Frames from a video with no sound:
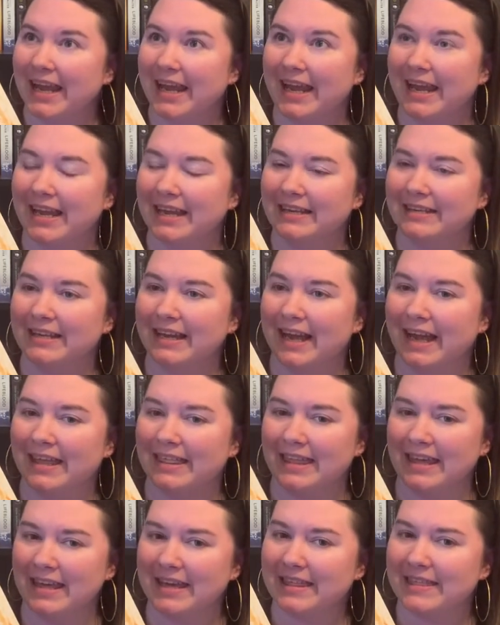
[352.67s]
And I
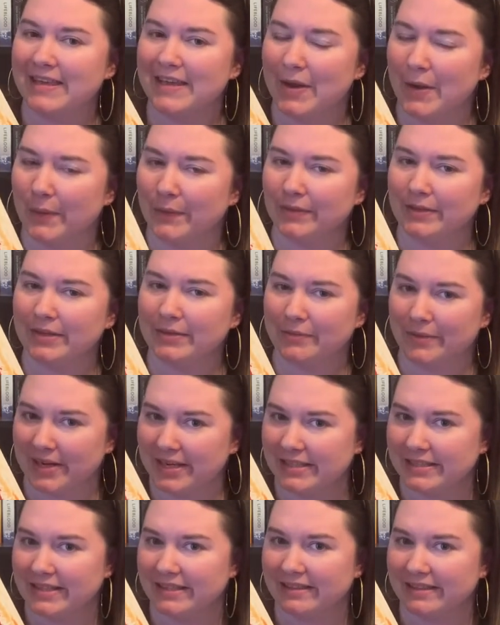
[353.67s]
think the only
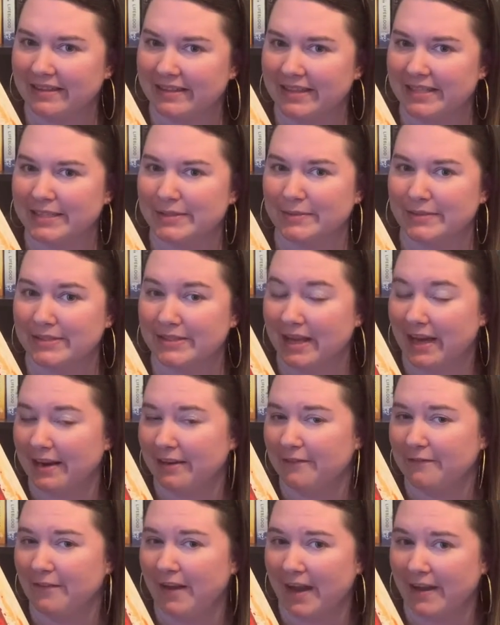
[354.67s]
reason that this was
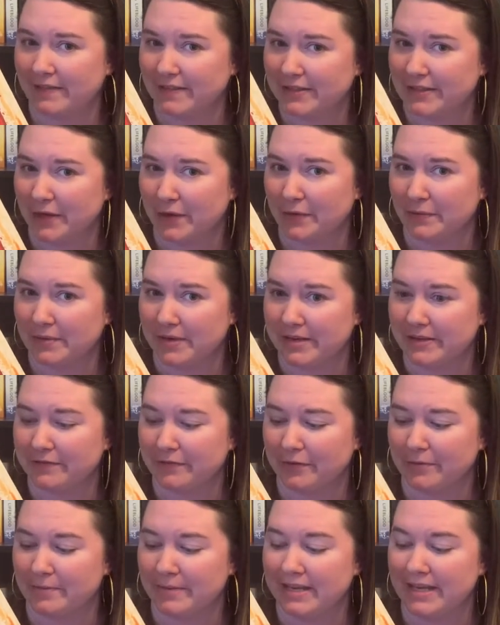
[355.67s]
not a 5-star read
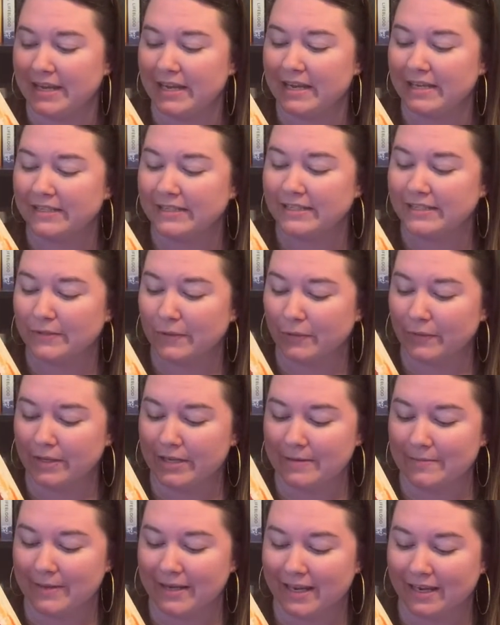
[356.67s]
for me is
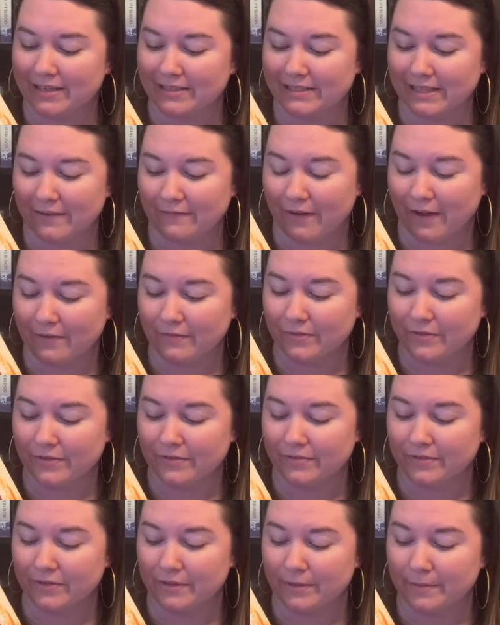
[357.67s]
solely because I found
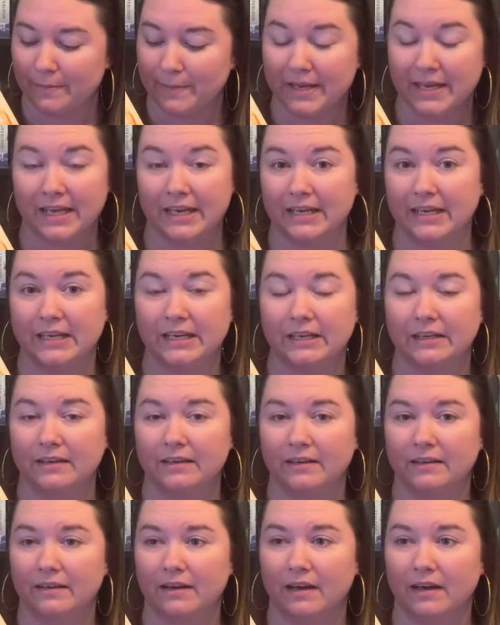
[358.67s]
the beginning
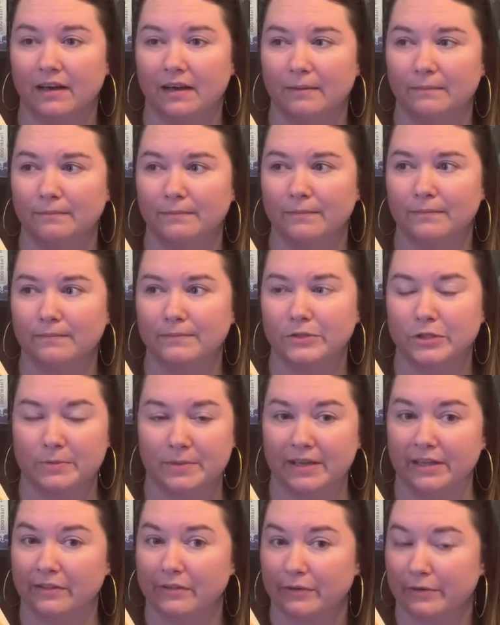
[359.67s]
to
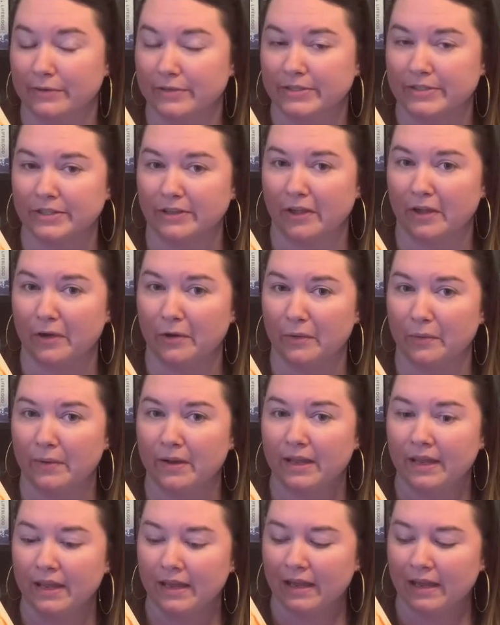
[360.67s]
be a little slow.